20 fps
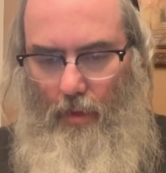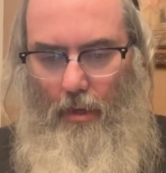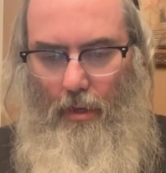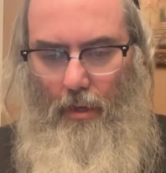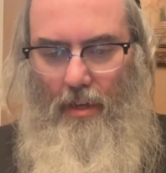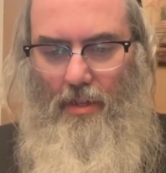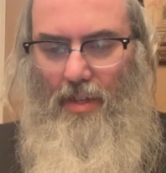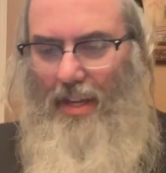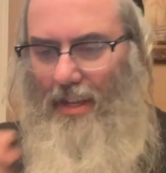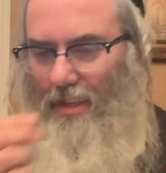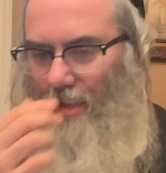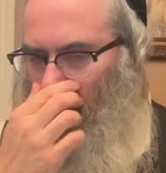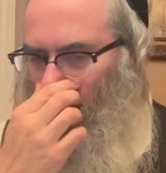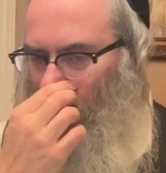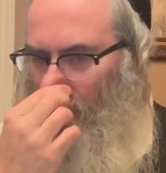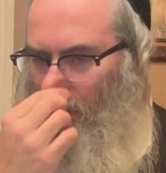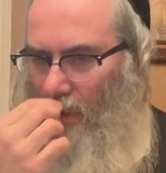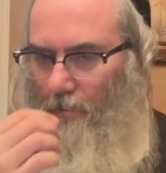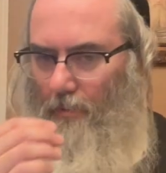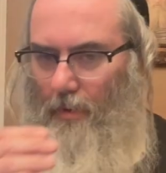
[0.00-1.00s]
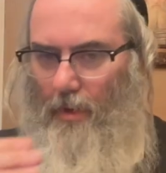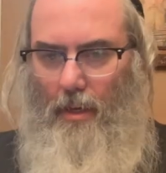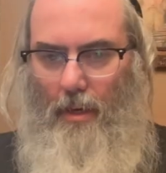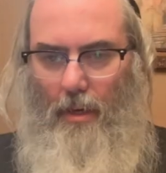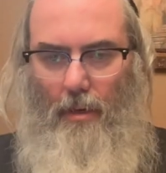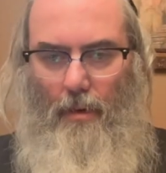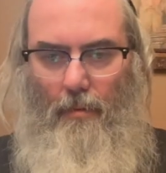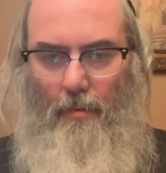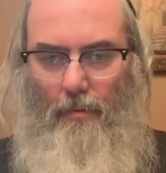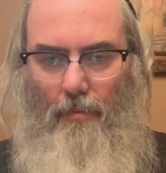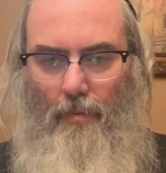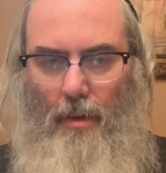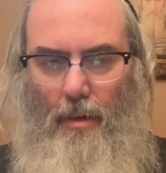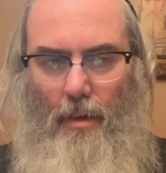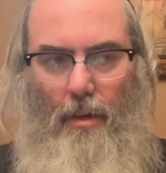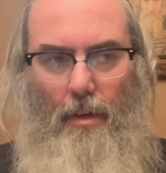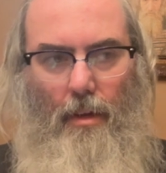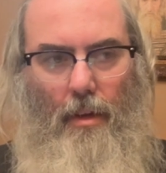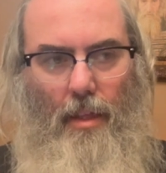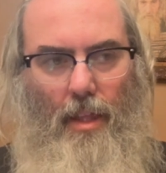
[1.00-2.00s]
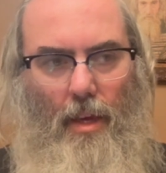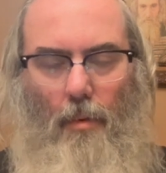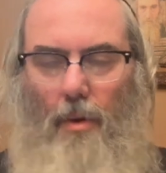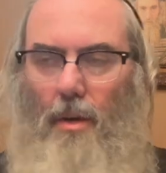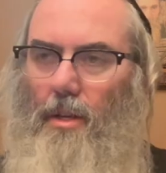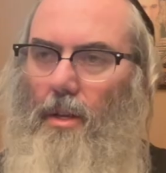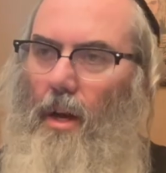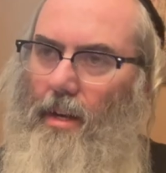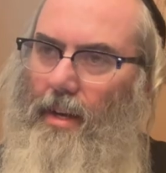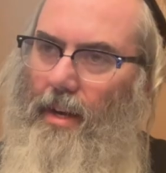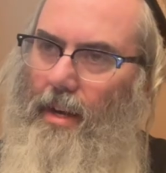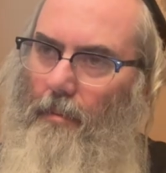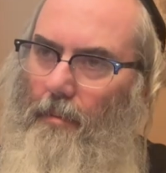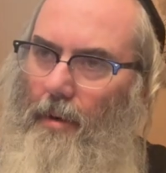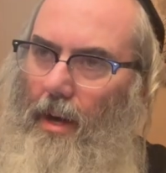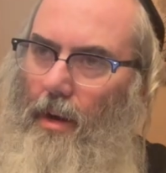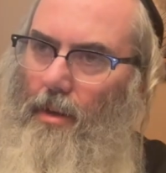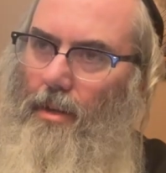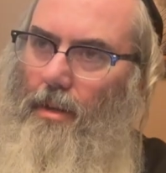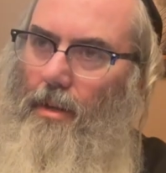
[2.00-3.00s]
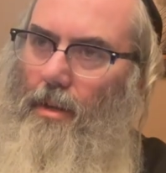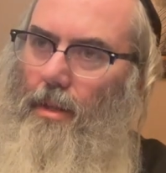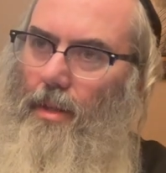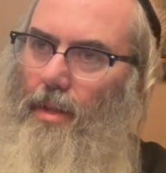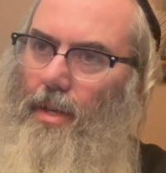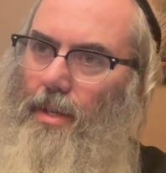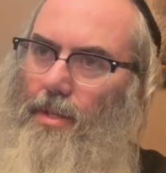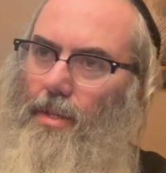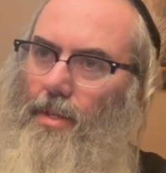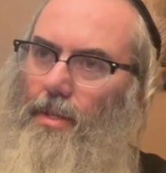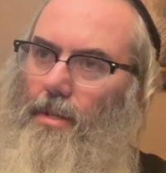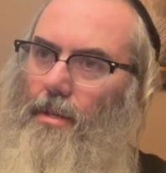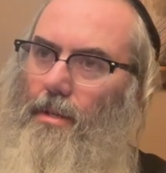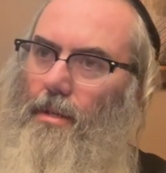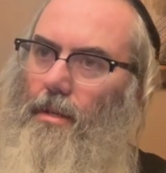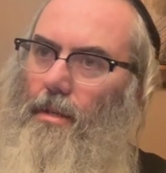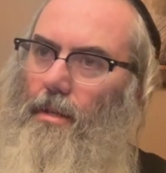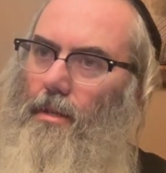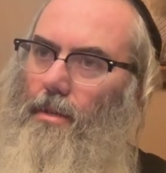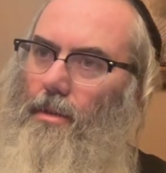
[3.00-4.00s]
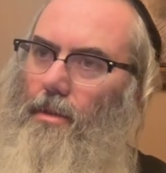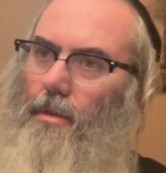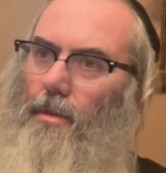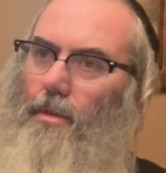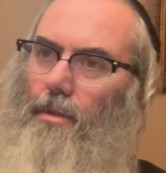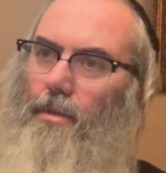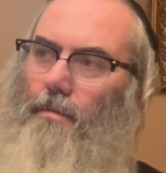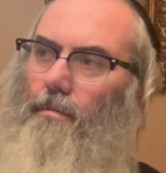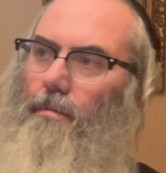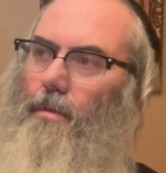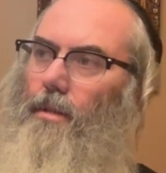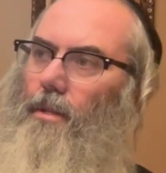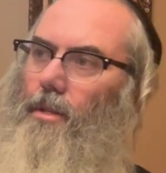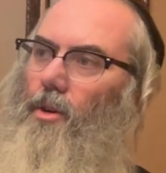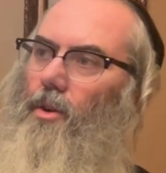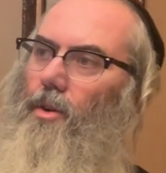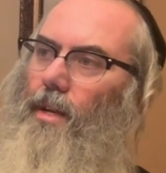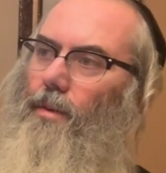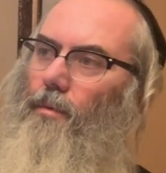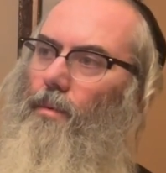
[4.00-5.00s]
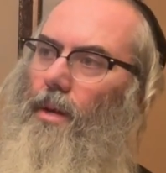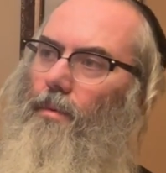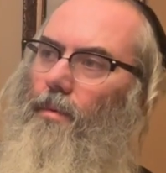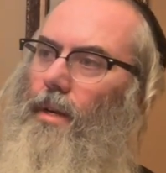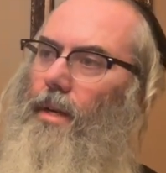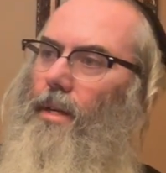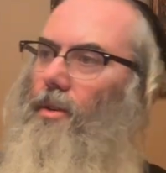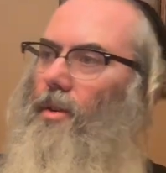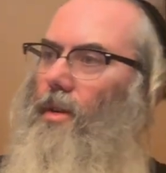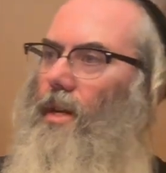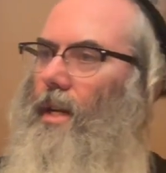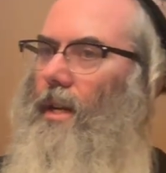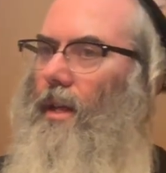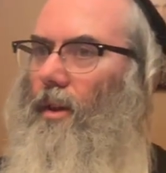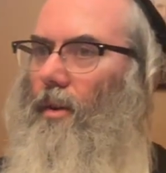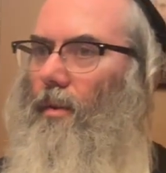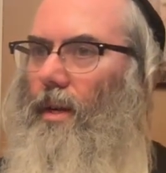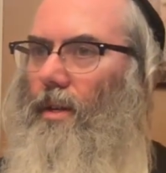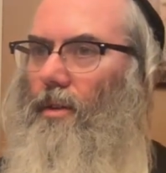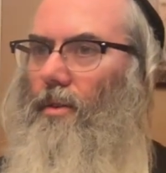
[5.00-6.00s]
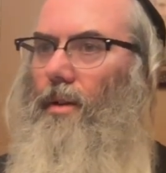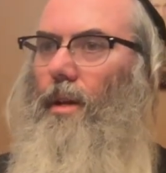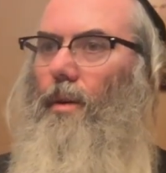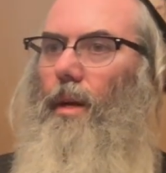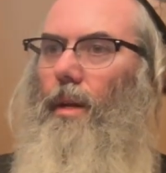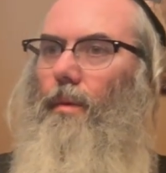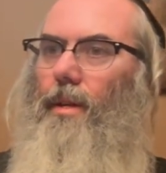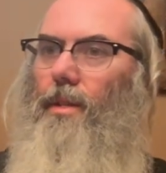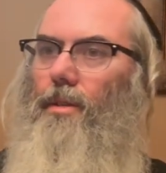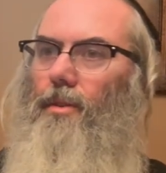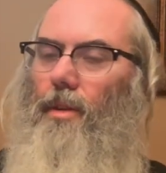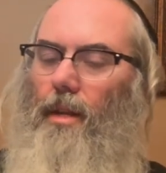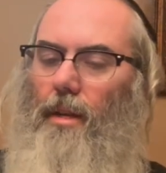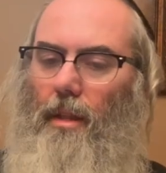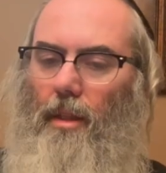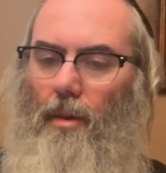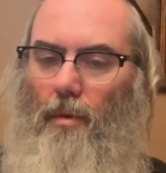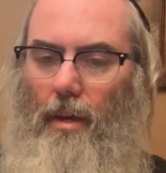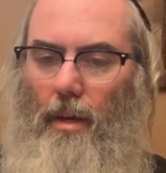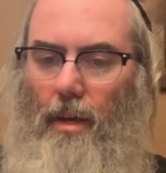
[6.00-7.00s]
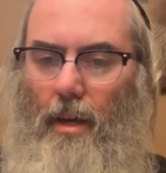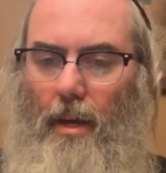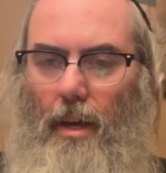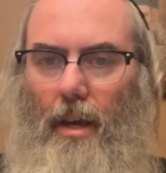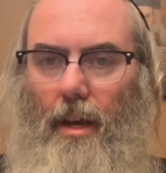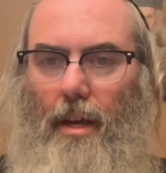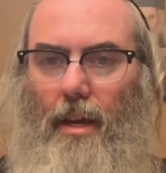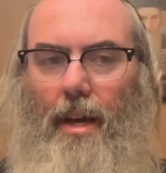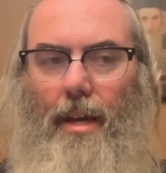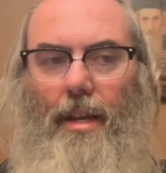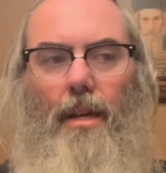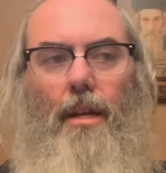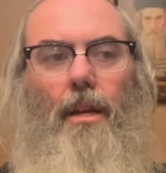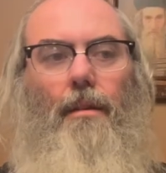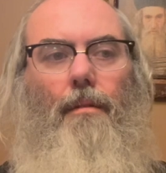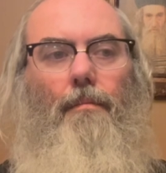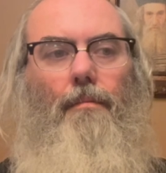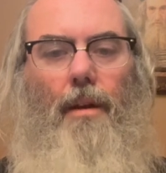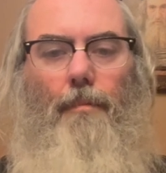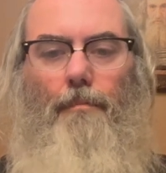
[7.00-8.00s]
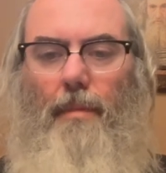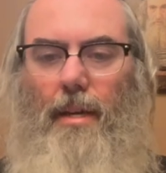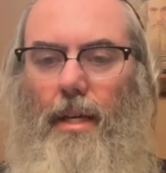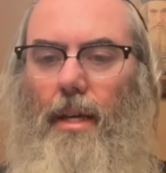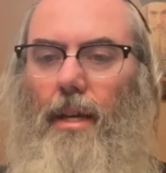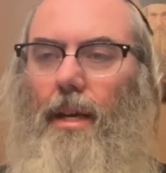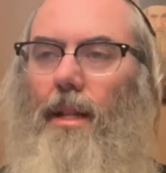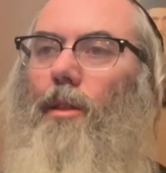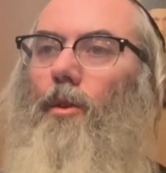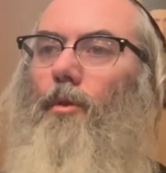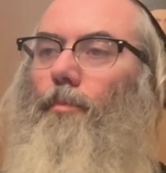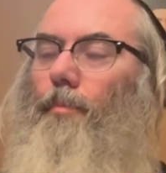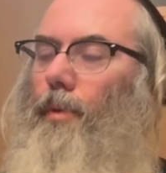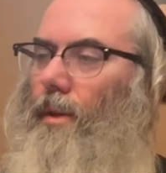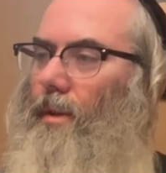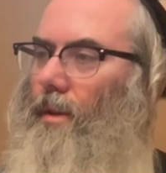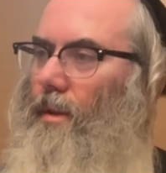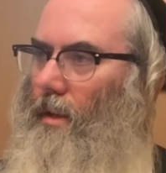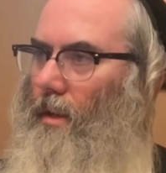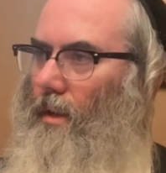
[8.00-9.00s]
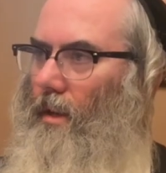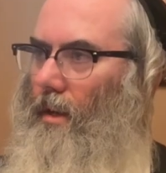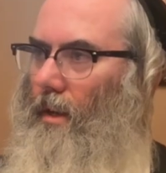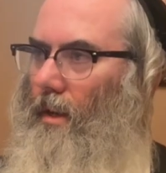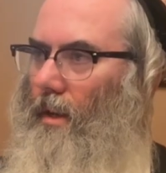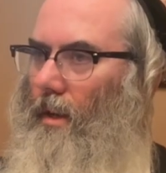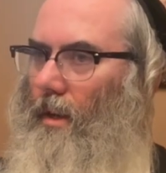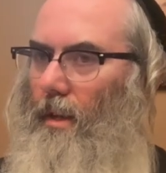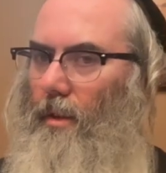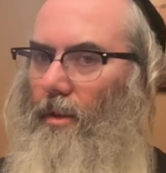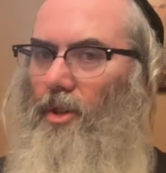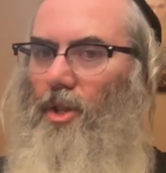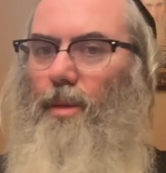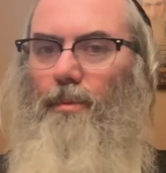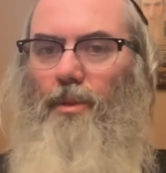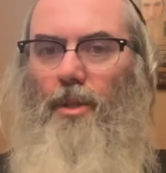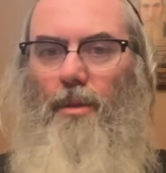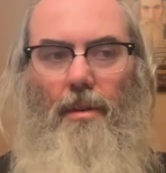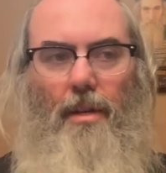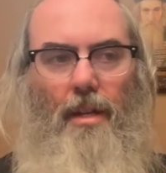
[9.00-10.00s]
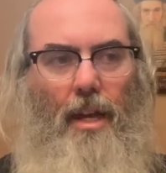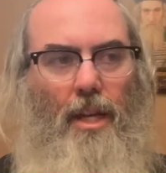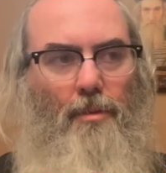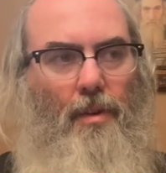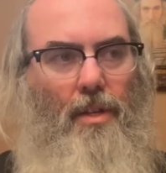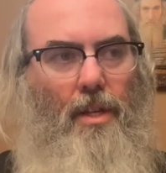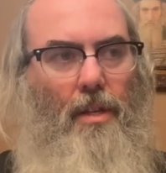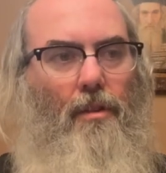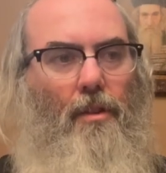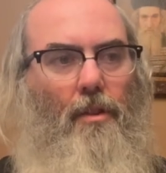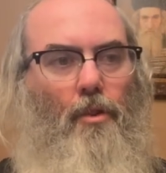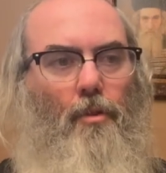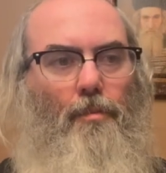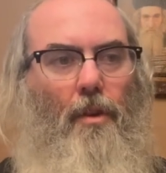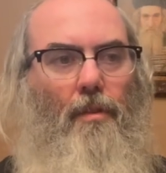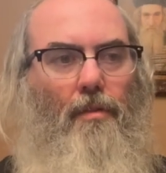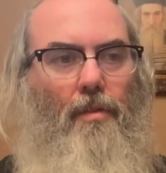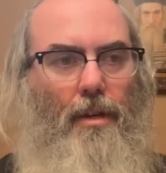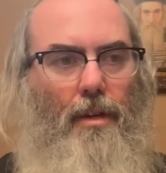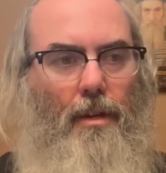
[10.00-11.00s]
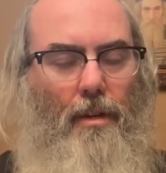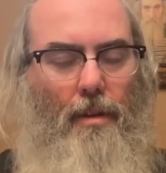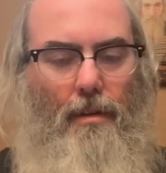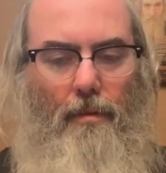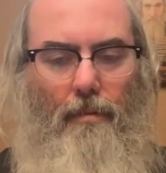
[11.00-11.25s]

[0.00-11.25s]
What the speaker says: that it seems to be that we're talking about this turning one way, turning another way, turning one way, turning another way, kind of making a loop. There seems to be an aspect of a loop over here.